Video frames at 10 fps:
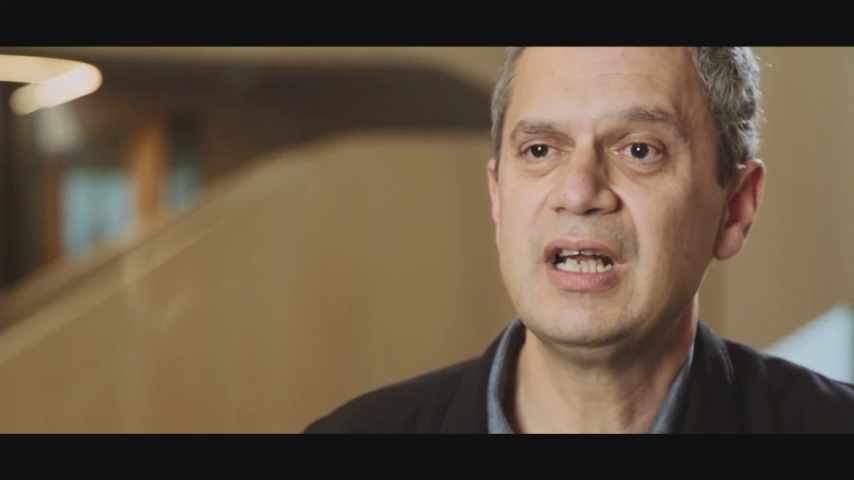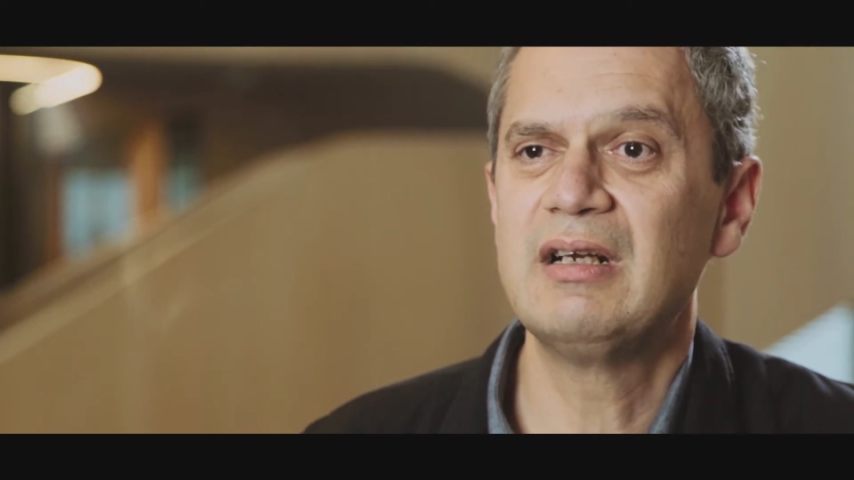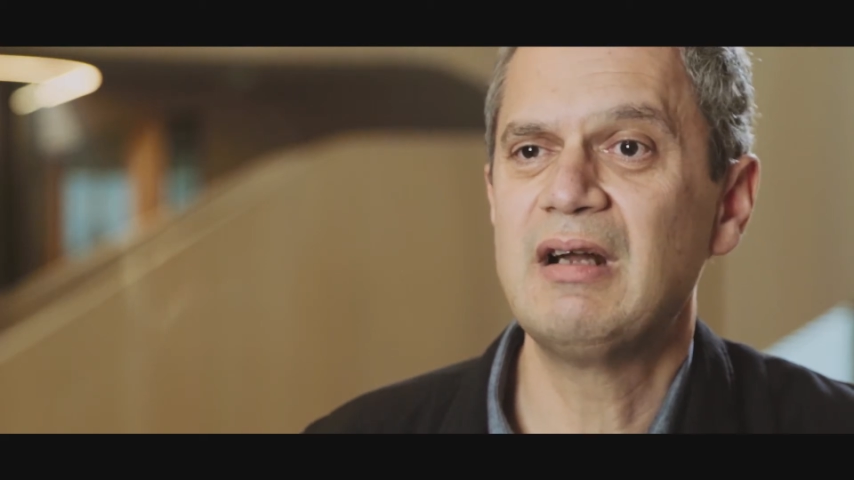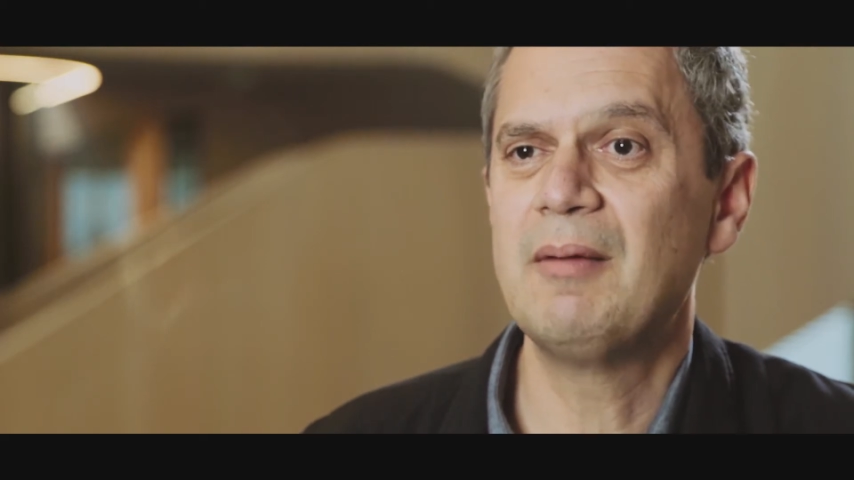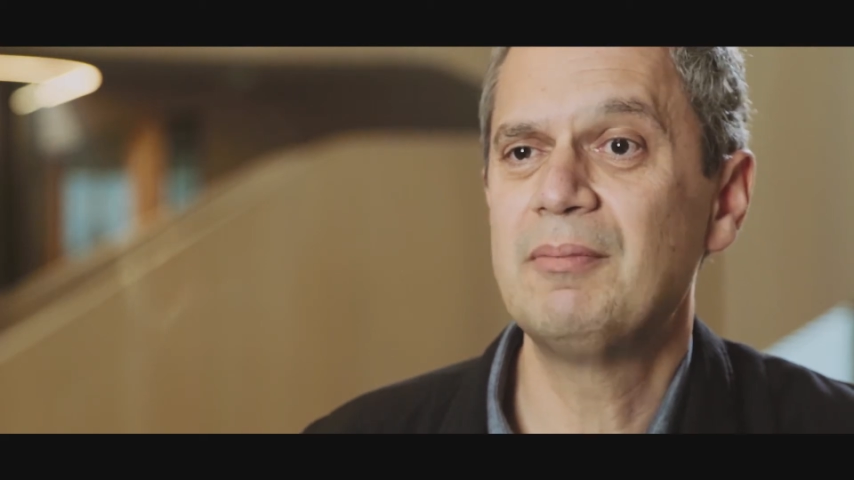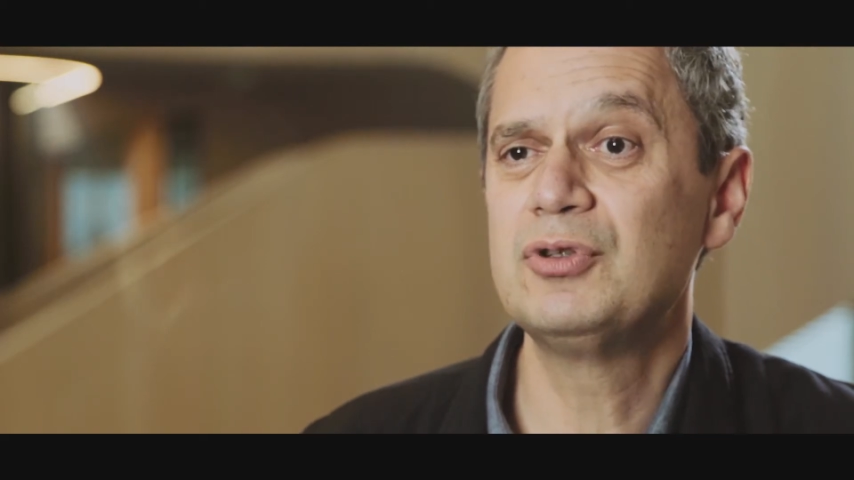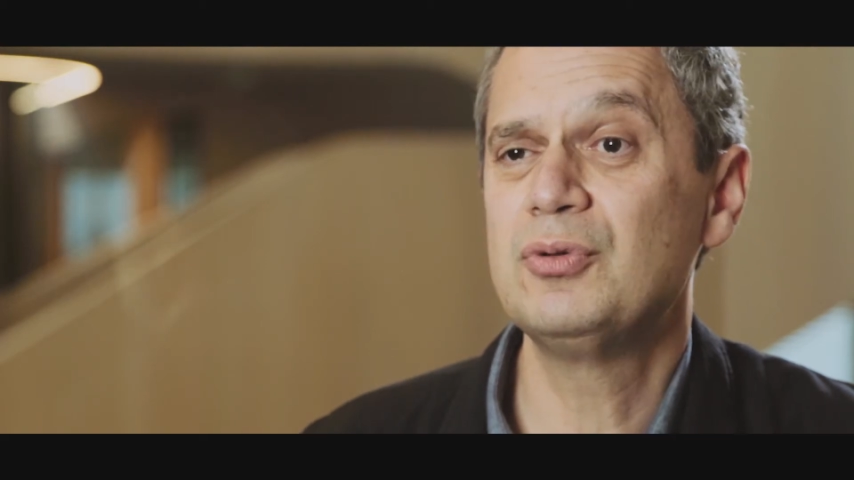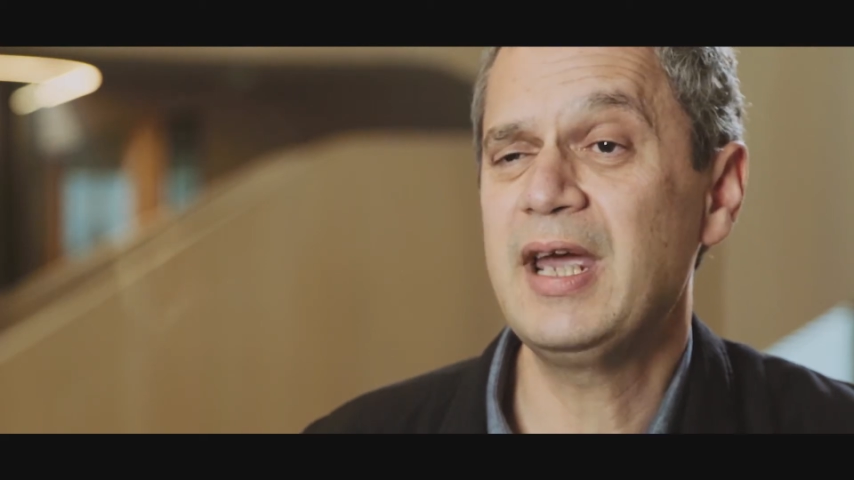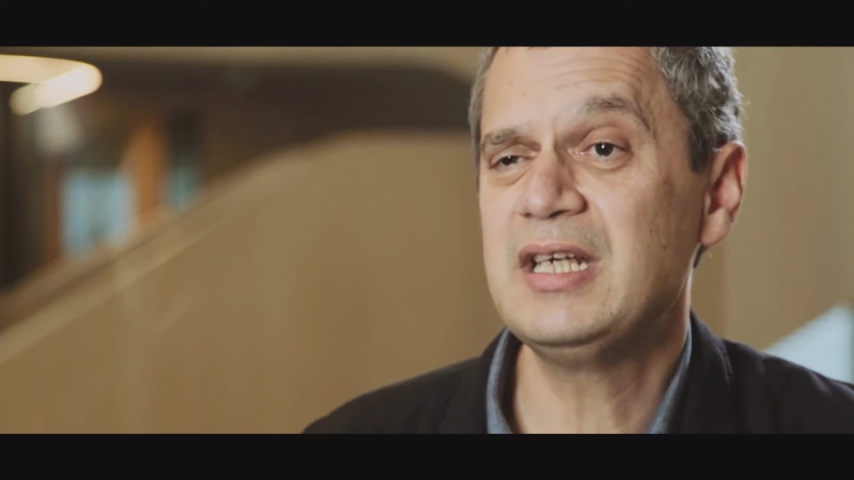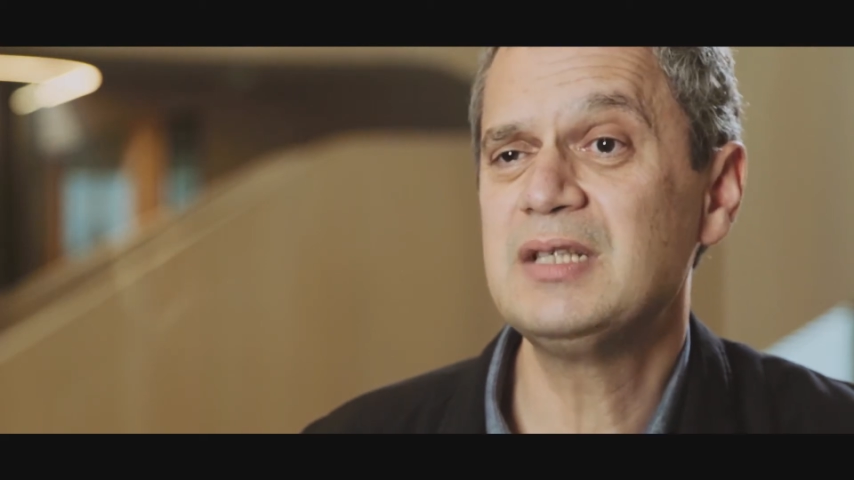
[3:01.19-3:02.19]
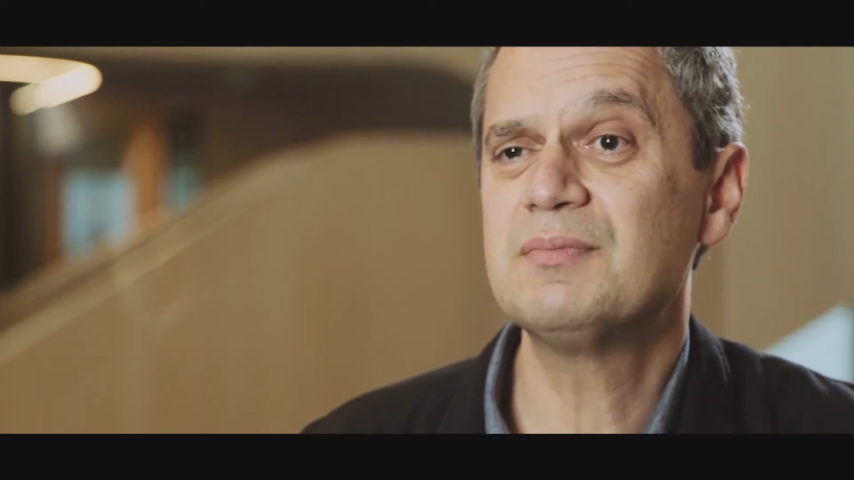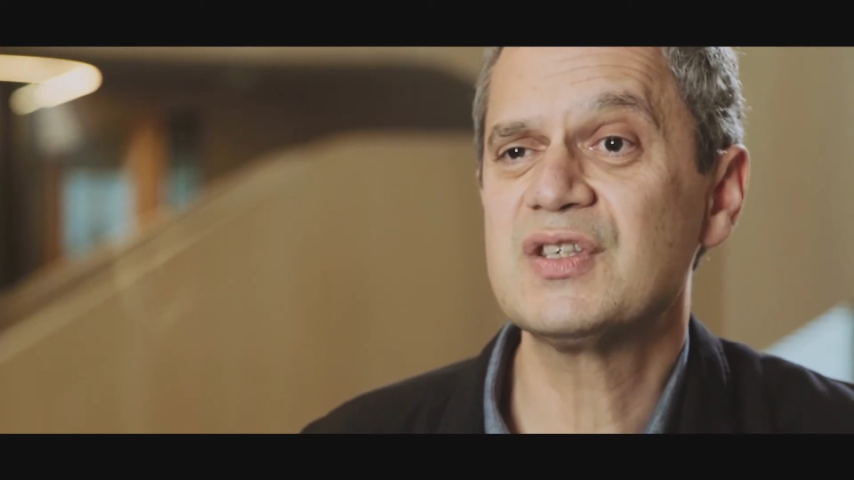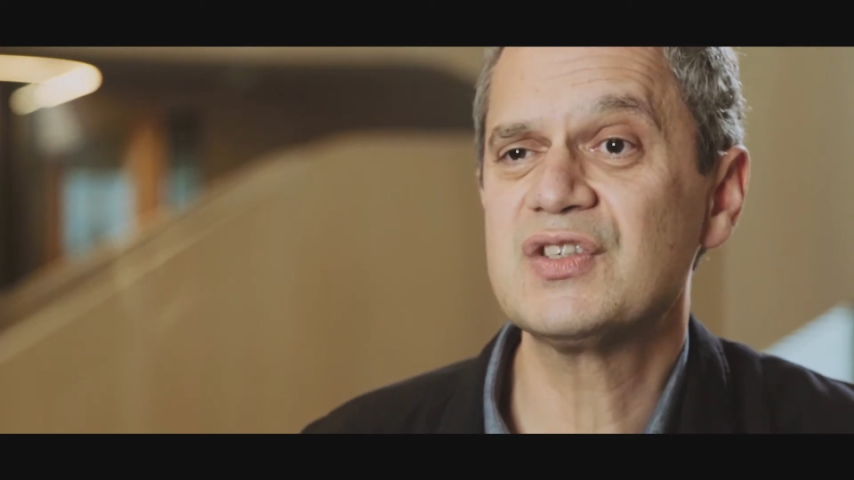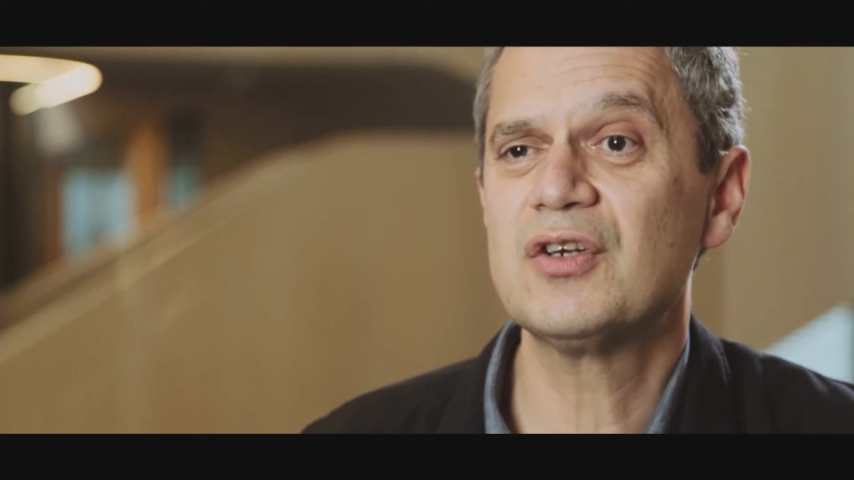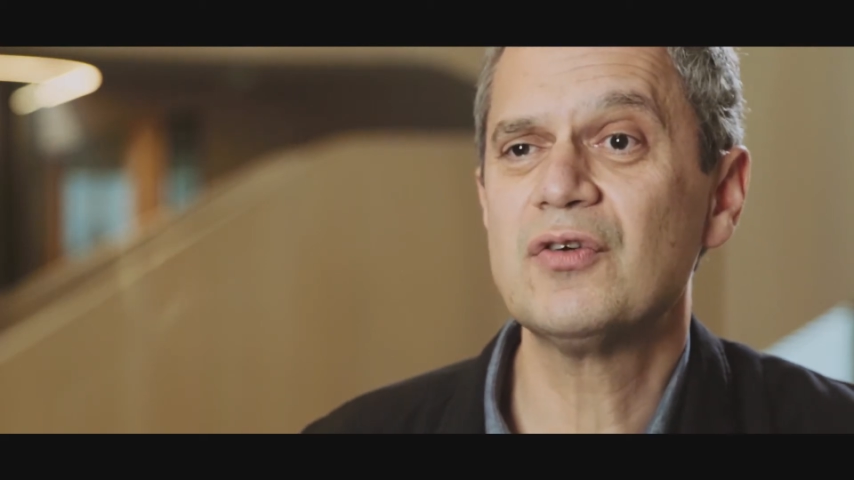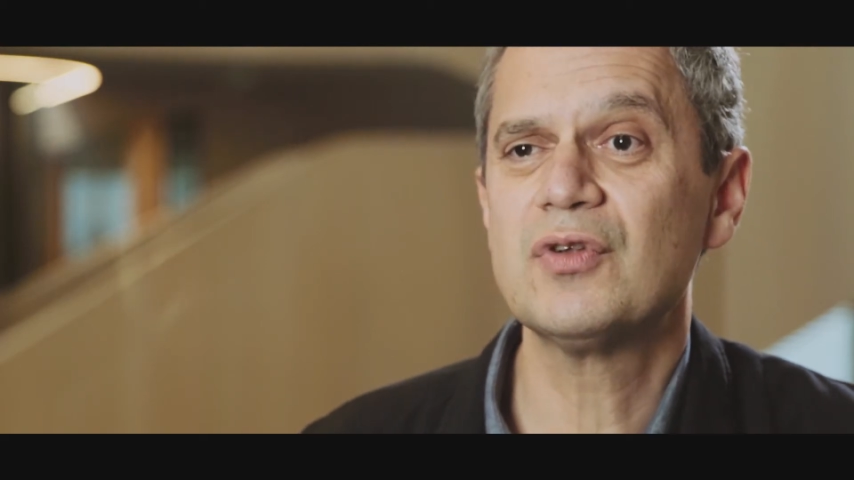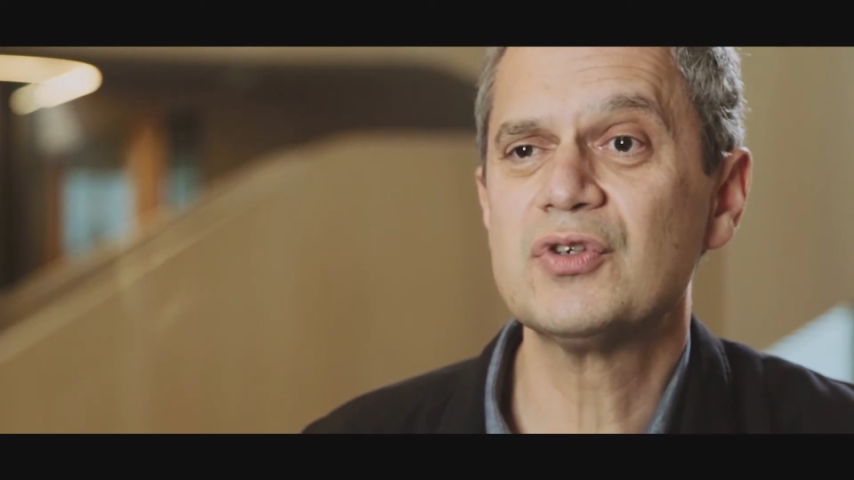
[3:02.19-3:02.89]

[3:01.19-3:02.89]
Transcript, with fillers: and up to eighty percent of